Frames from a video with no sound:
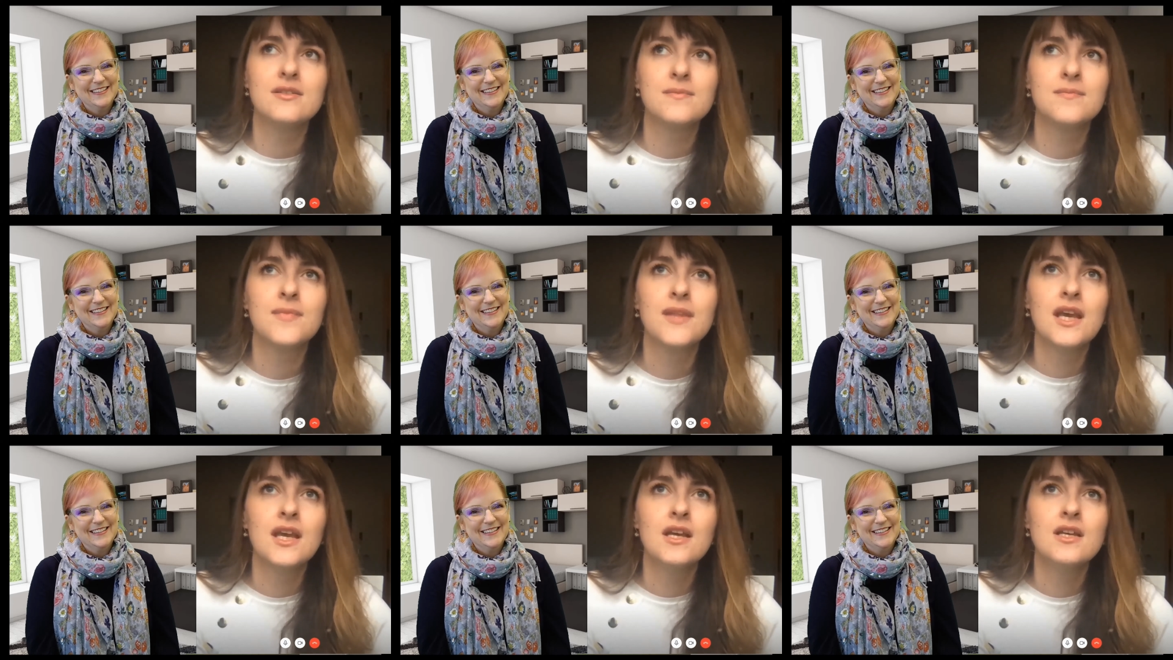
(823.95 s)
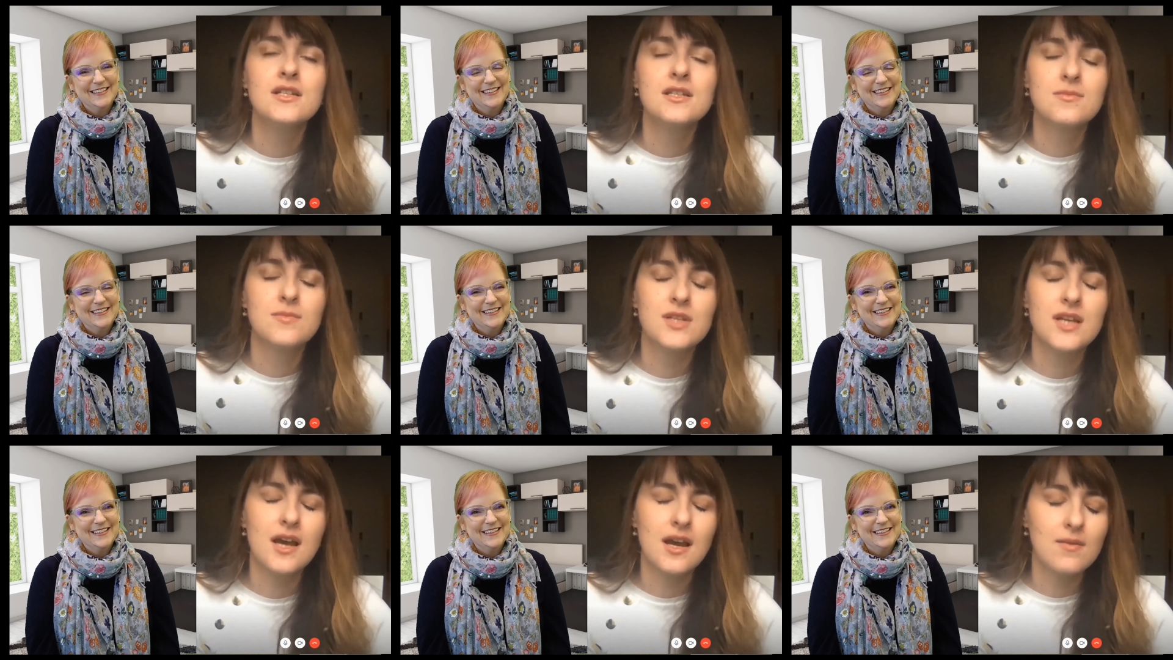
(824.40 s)

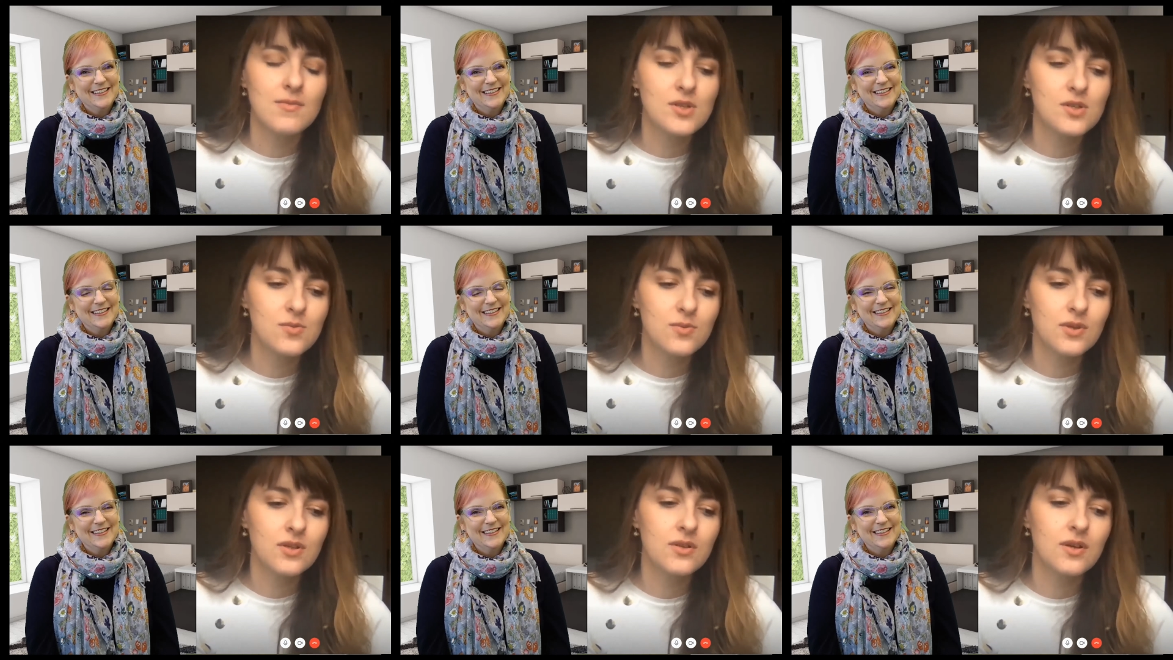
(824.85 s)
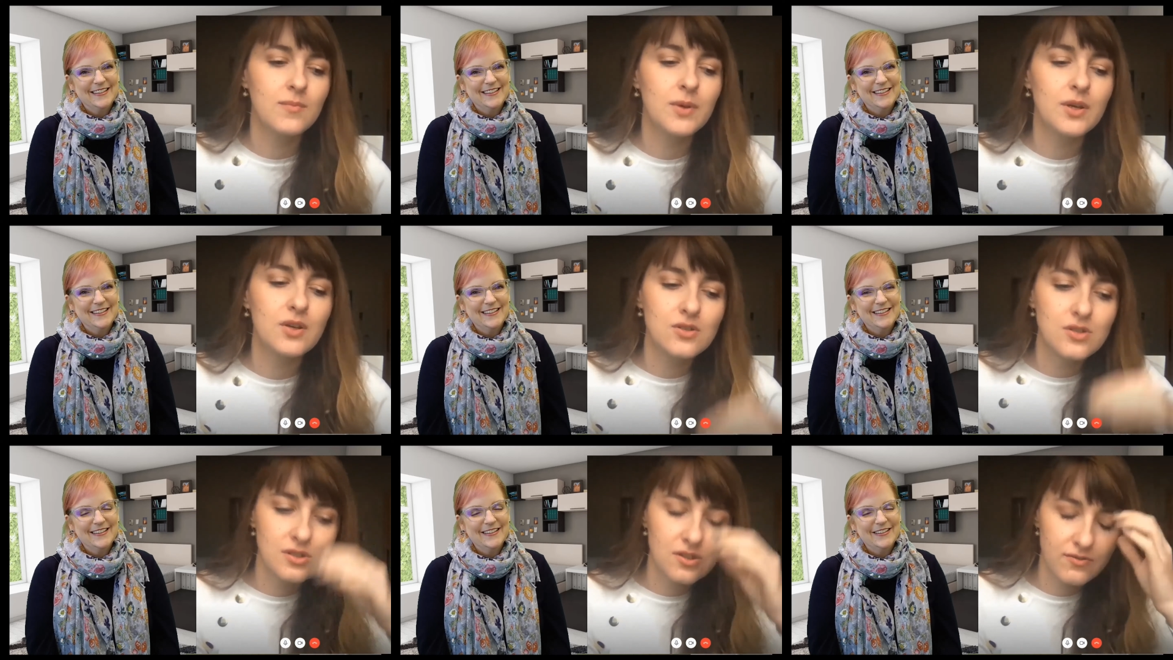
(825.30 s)
Speaker 1: sometimes when, because it's
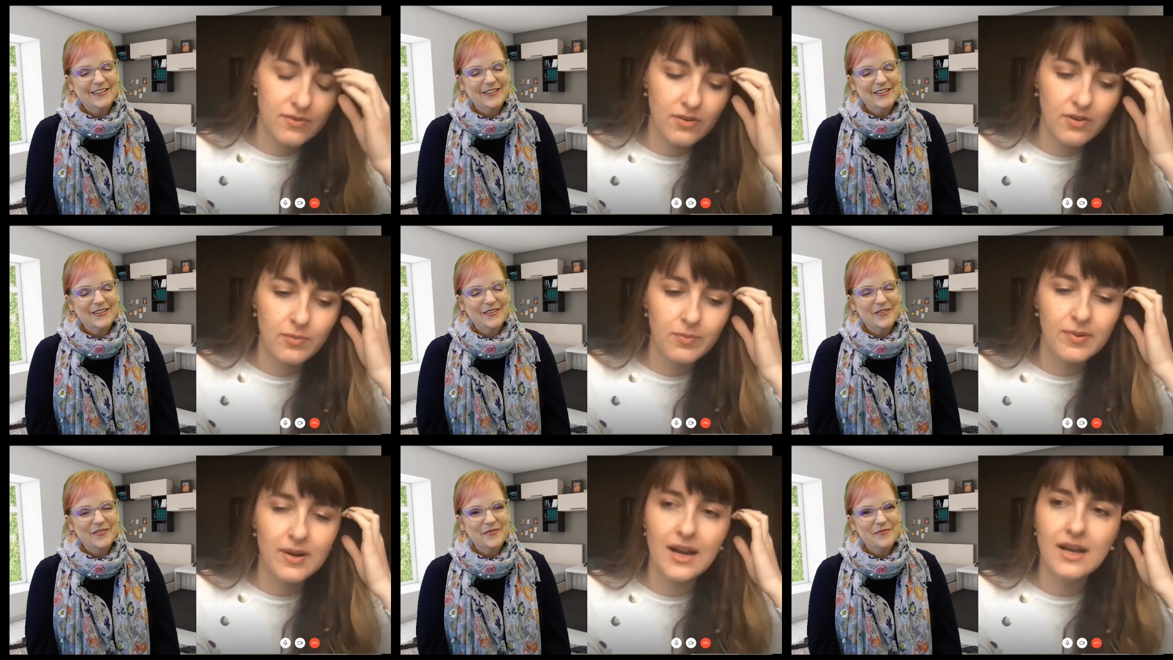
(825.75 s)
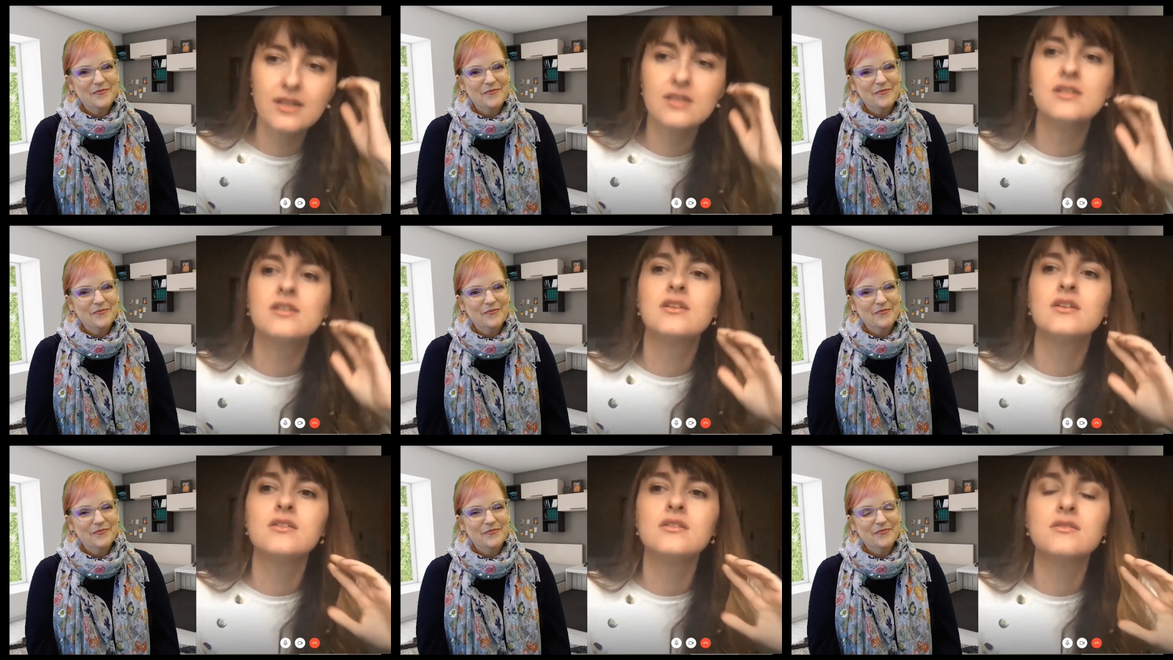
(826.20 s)
very
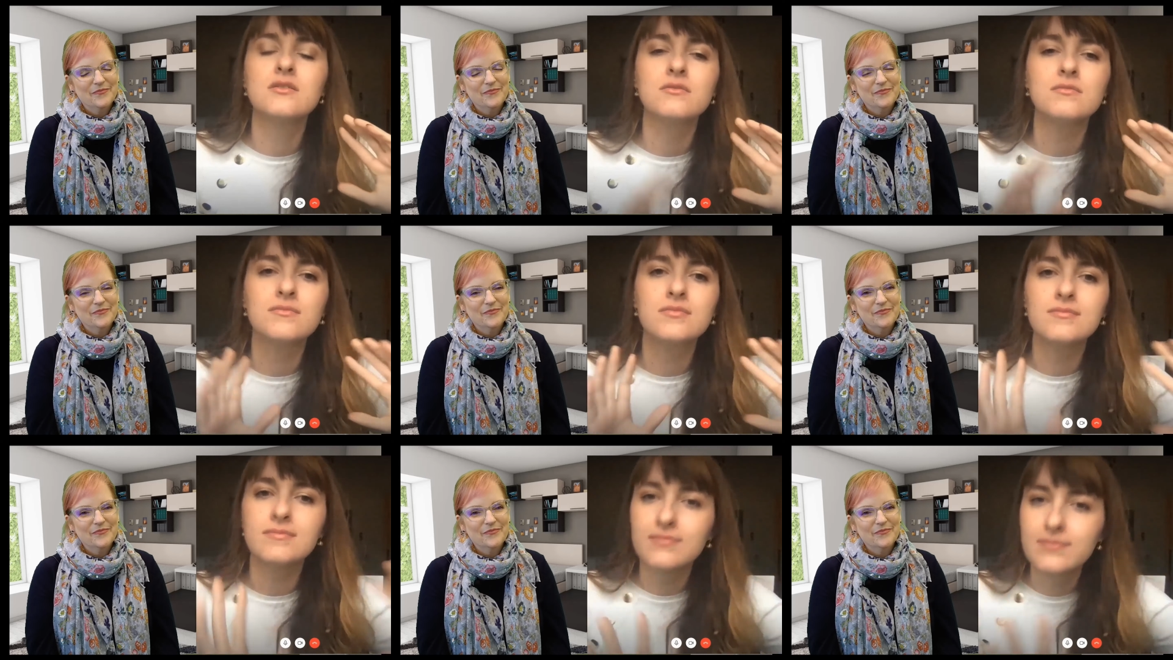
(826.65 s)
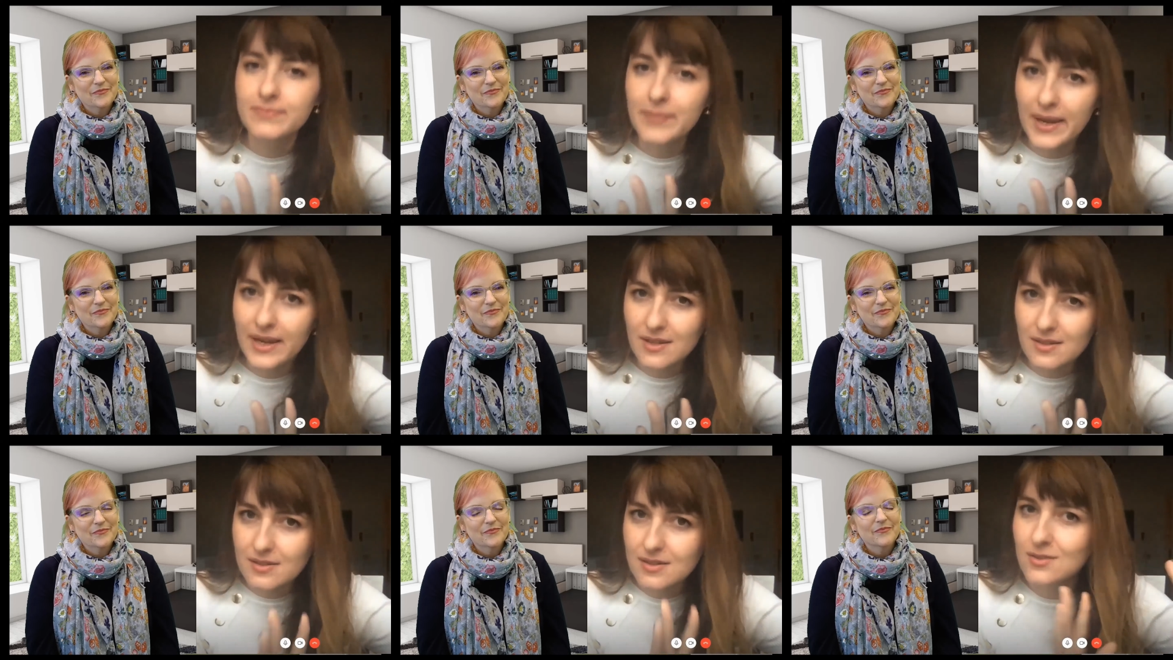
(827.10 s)
practical based
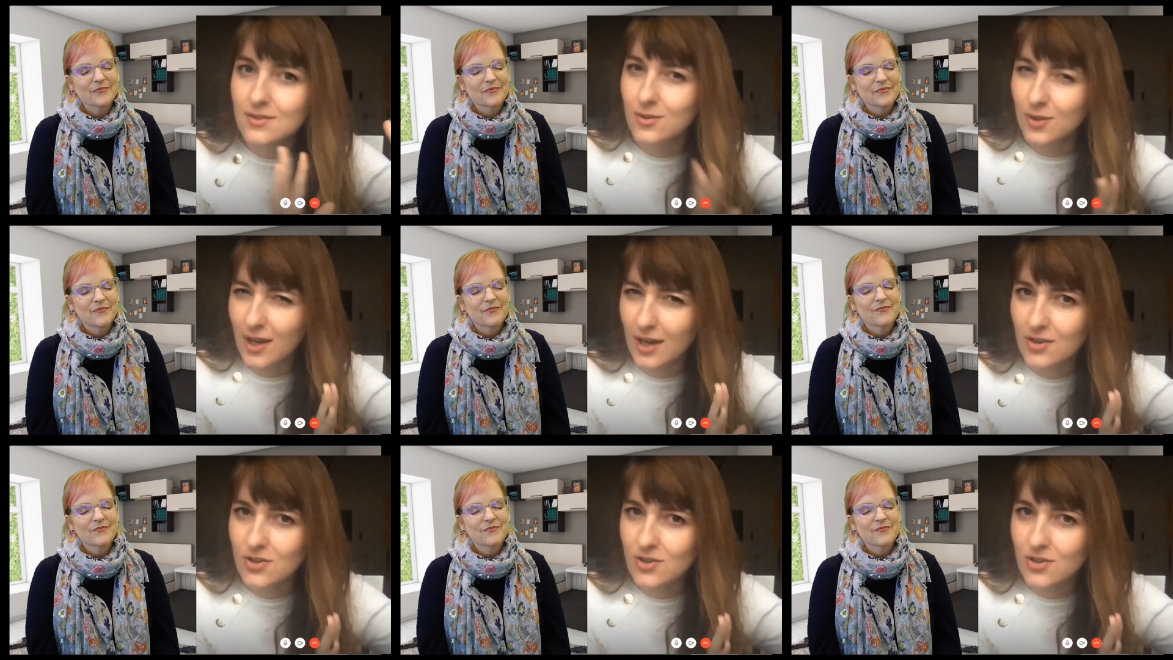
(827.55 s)
education.